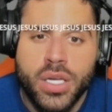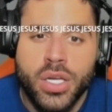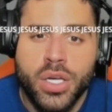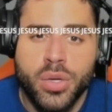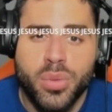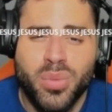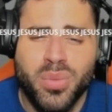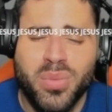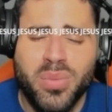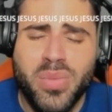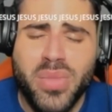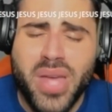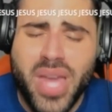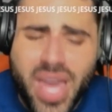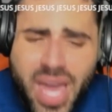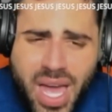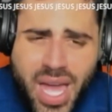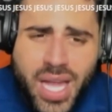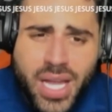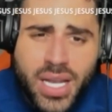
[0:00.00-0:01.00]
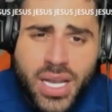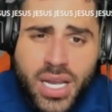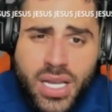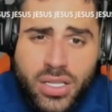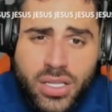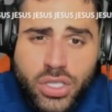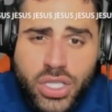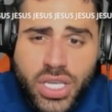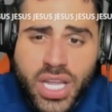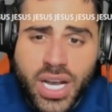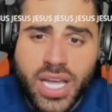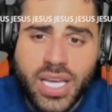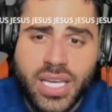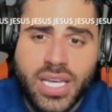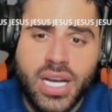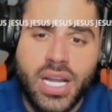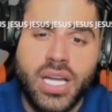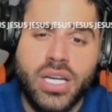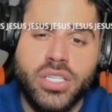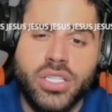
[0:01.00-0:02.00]
man, can I
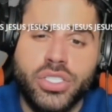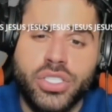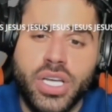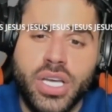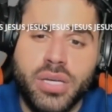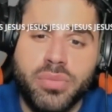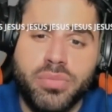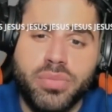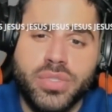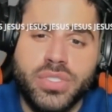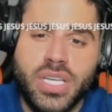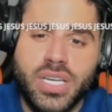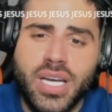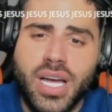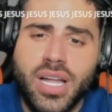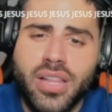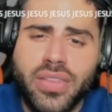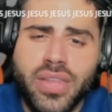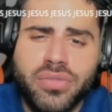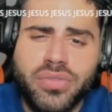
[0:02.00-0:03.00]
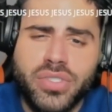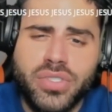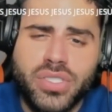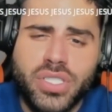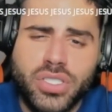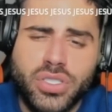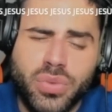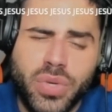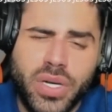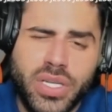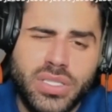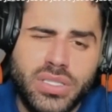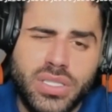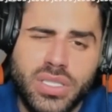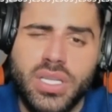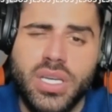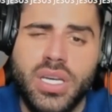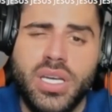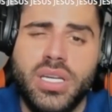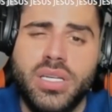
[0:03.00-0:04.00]
get out of shape? It's like, I'll never touch weights
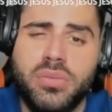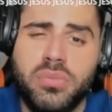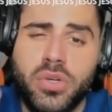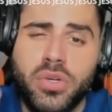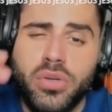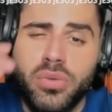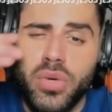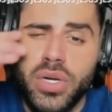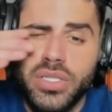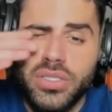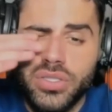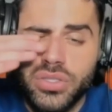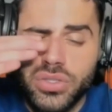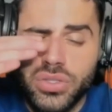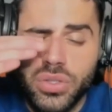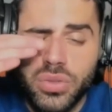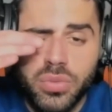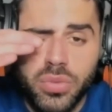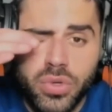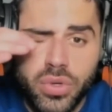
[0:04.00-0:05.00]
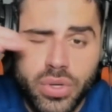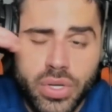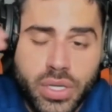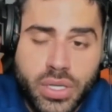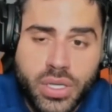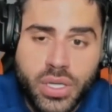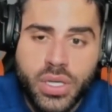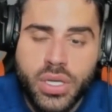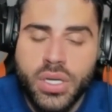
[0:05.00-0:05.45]
again, bro. Weights are so boring.